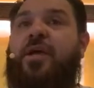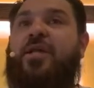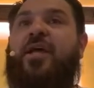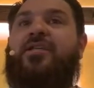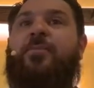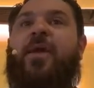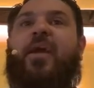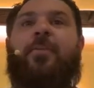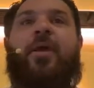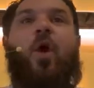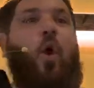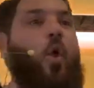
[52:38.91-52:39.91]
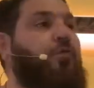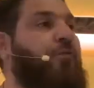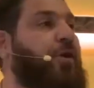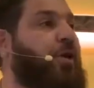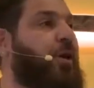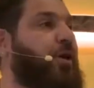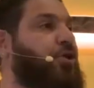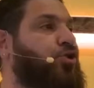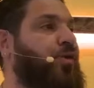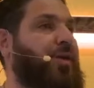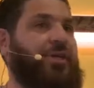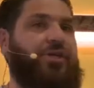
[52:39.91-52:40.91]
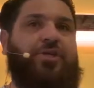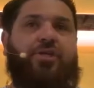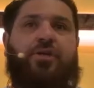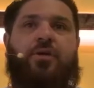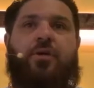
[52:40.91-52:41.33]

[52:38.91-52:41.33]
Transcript: doesn't make me over Trish.